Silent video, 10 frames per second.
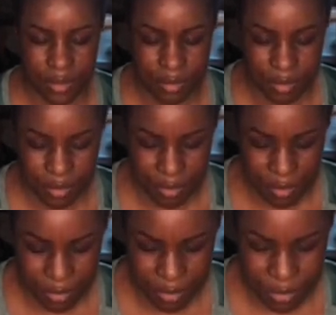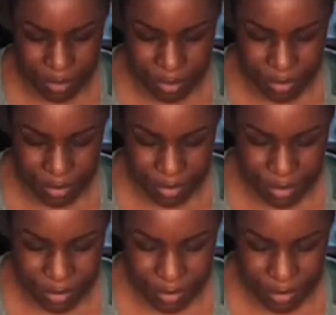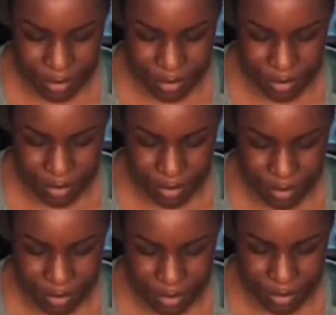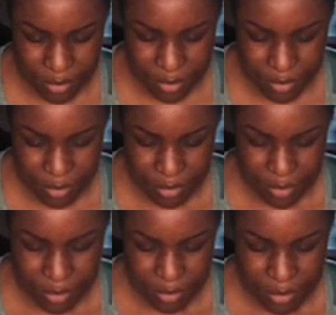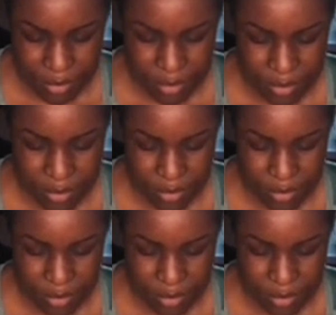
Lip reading: [no speech]